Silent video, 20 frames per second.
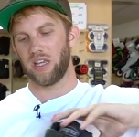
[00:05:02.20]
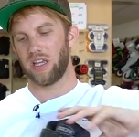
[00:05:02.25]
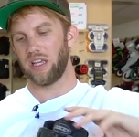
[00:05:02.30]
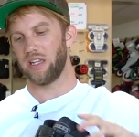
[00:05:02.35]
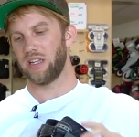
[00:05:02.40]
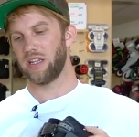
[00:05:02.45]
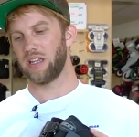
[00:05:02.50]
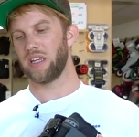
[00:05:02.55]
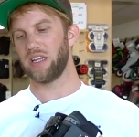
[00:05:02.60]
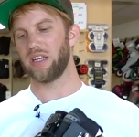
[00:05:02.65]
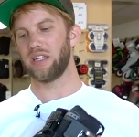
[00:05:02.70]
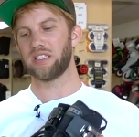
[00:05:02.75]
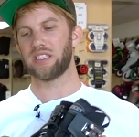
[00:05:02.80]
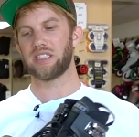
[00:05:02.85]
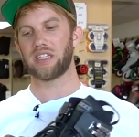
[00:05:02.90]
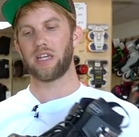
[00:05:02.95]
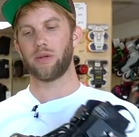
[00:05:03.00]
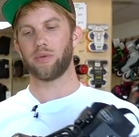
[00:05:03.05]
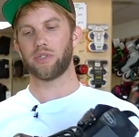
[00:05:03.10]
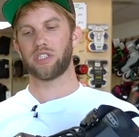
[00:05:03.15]
in the
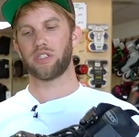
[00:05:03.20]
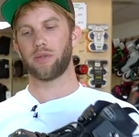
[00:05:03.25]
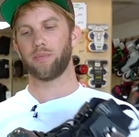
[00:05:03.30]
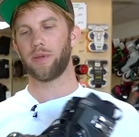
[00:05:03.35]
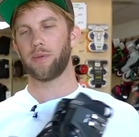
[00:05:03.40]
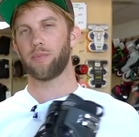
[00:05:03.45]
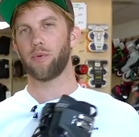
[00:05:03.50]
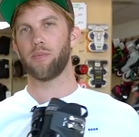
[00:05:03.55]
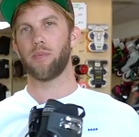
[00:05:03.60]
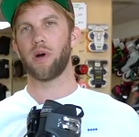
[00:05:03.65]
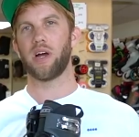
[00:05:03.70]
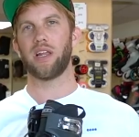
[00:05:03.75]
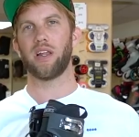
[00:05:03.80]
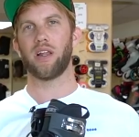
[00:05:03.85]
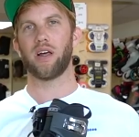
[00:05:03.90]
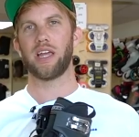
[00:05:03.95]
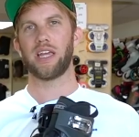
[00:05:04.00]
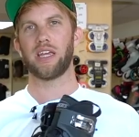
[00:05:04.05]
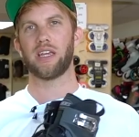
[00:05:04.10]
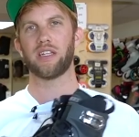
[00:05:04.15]
skate, which some people might
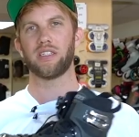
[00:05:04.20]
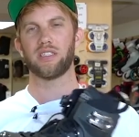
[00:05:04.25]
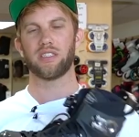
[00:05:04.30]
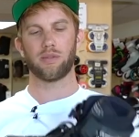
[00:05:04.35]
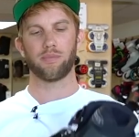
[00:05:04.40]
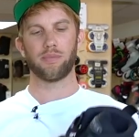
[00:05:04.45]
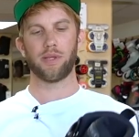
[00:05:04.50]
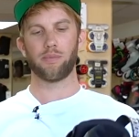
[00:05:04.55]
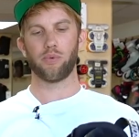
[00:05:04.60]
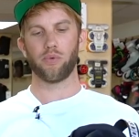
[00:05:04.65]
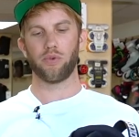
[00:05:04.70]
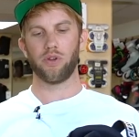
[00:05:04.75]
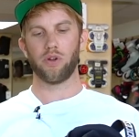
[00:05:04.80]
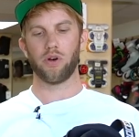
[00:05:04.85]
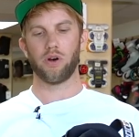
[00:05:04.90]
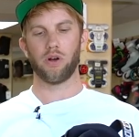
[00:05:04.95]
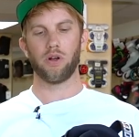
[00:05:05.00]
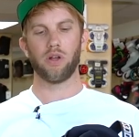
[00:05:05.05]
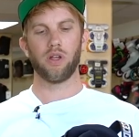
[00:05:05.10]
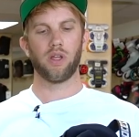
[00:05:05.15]
like and some people
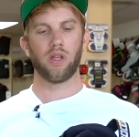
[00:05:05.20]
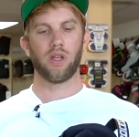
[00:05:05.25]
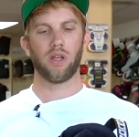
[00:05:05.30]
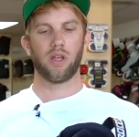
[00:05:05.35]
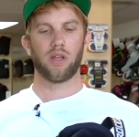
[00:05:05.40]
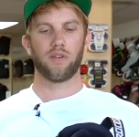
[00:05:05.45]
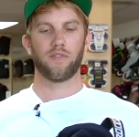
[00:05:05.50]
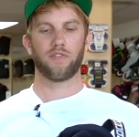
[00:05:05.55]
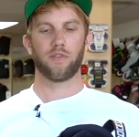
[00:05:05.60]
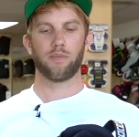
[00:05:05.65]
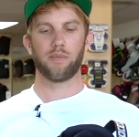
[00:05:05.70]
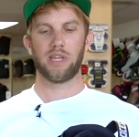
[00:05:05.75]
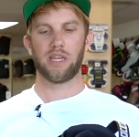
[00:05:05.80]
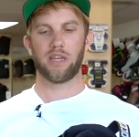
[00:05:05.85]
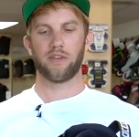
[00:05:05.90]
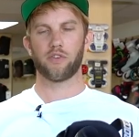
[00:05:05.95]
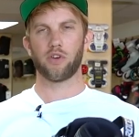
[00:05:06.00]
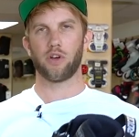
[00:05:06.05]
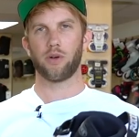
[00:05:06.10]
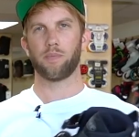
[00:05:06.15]
not. For me,
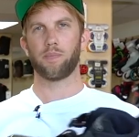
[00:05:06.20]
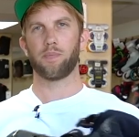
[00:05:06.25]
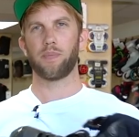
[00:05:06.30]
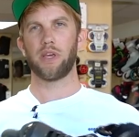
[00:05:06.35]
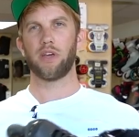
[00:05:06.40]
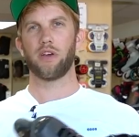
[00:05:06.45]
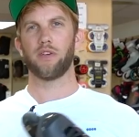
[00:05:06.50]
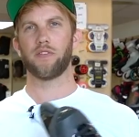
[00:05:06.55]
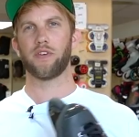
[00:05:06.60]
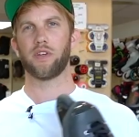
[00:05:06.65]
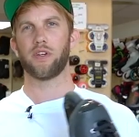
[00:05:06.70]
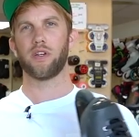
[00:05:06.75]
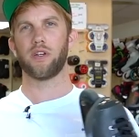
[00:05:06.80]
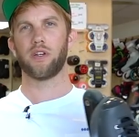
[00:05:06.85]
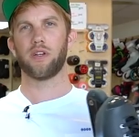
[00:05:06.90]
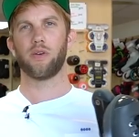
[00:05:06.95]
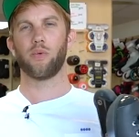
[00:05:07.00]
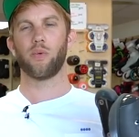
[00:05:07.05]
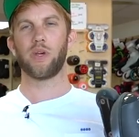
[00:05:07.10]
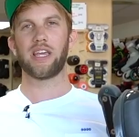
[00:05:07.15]
I've got a bit of
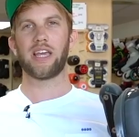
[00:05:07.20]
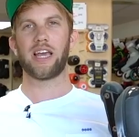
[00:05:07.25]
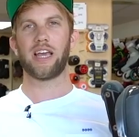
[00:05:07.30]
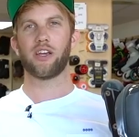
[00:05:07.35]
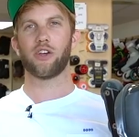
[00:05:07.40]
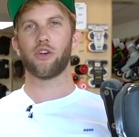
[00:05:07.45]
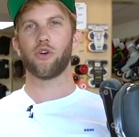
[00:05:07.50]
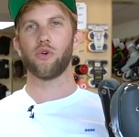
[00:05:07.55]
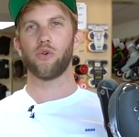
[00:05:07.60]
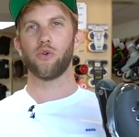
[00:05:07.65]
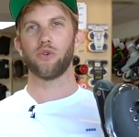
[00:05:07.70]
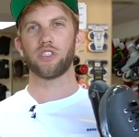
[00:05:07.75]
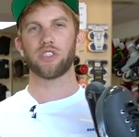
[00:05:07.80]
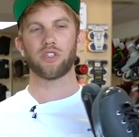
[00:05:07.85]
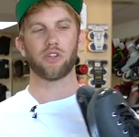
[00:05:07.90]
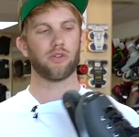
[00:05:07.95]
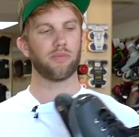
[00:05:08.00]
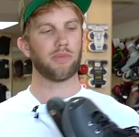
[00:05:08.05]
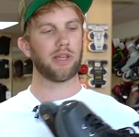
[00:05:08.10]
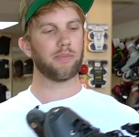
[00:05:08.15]
a weak ankle,
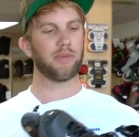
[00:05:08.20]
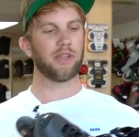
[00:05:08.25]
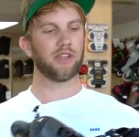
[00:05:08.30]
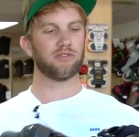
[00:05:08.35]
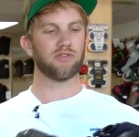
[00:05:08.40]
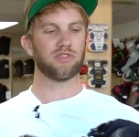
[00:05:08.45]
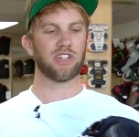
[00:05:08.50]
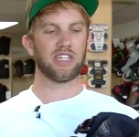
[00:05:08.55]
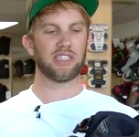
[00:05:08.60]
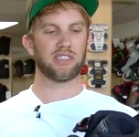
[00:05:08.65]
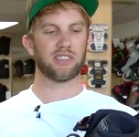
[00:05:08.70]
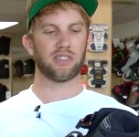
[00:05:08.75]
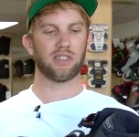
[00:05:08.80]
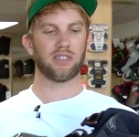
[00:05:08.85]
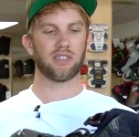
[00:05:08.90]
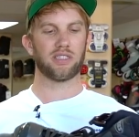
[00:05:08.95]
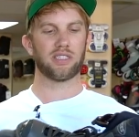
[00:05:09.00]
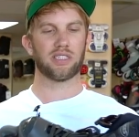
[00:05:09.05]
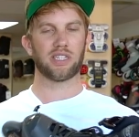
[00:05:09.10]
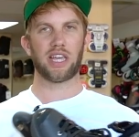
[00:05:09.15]
so maybe a
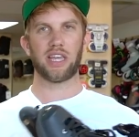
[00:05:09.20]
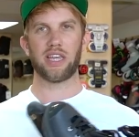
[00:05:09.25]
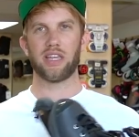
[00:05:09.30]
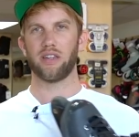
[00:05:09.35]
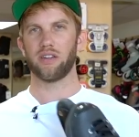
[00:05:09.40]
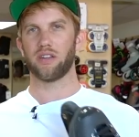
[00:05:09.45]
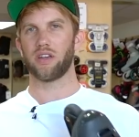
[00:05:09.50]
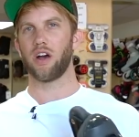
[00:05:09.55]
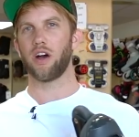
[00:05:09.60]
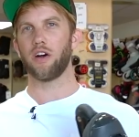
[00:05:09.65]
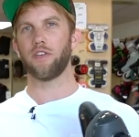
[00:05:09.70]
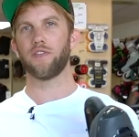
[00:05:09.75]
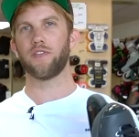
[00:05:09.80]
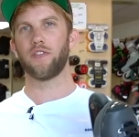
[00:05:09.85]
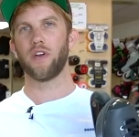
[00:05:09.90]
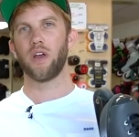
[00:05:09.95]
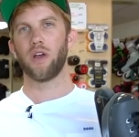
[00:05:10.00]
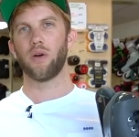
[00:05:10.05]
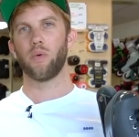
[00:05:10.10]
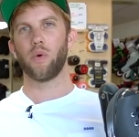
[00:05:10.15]
razor, skate and cuff
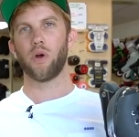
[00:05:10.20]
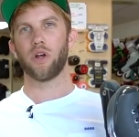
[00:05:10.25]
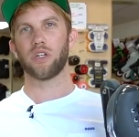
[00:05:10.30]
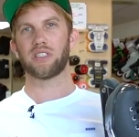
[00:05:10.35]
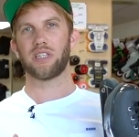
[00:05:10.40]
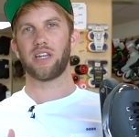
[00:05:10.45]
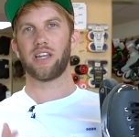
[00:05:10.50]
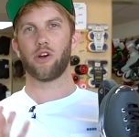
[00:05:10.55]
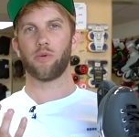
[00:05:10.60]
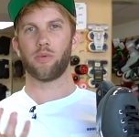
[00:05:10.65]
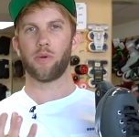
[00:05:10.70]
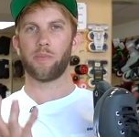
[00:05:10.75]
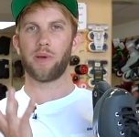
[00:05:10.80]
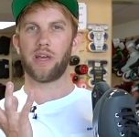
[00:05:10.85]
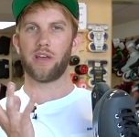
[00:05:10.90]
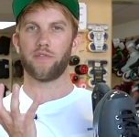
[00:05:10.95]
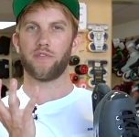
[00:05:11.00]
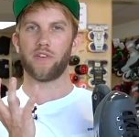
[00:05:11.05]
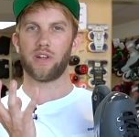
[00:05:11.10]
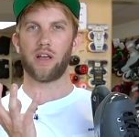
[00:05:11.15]
works a little bit
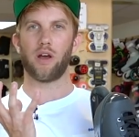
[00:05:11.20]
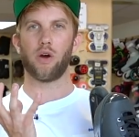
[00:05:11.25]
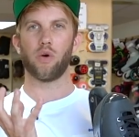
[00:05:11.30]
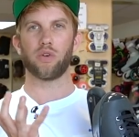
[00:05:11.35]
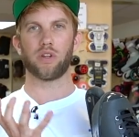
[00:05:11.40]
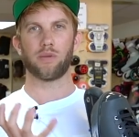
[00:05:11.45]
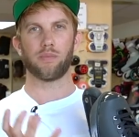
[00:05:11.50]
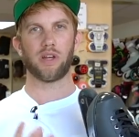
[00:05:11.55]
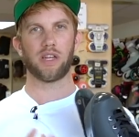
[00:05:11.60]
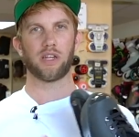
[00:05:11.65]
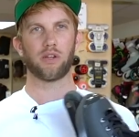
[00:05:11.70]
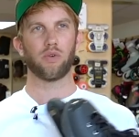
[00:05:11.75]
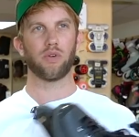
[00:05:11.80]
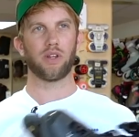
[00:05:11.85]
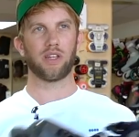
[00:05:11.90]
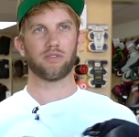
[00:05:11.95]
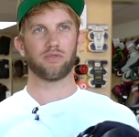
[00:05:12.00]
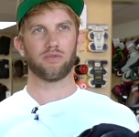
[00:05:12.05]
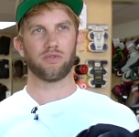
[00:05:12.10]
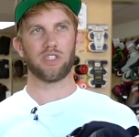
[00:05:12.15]
better for like holding my ankle
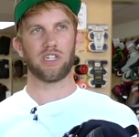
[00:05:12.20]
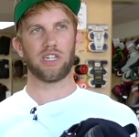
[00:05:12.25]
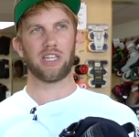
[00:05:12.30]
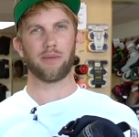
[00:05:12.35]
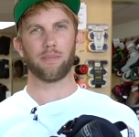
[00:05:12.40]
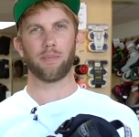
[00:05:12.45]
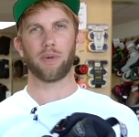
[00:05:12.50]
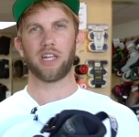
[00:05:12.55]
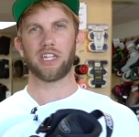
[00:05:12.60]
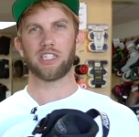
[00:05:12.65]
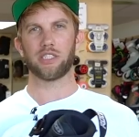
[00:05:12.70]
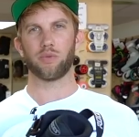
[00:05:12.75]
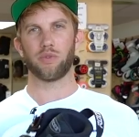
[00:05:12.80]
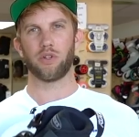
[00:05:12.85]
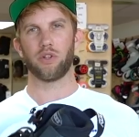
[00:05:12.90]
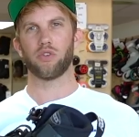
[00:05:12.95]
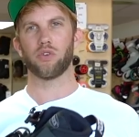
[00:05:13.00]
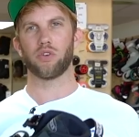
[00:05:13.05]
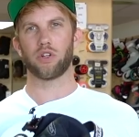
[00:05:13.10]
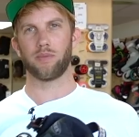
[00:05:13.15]
like really in place when
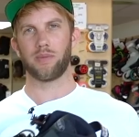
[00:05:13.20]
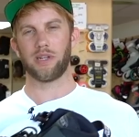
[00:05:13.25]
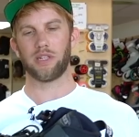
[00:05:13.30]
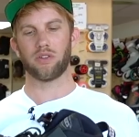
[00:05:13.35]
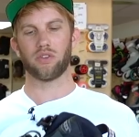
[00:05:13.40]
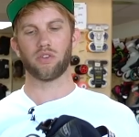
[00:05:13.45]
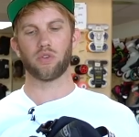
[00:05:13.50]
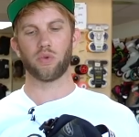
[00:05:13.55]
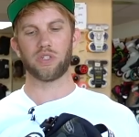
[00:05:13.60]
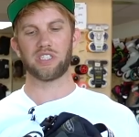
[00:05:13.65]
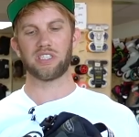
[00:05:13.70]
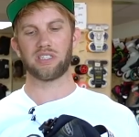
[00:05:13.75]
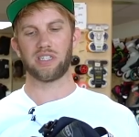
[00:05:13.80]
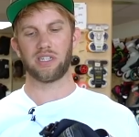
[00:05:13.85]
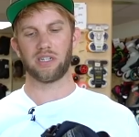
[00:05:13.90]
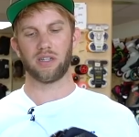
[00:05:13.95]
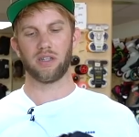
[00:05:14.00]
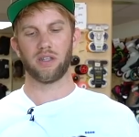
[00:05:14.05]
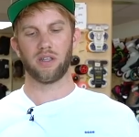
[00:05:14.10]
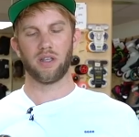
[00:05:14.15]
you're talking about the
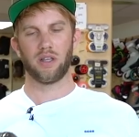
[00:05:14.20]
twisting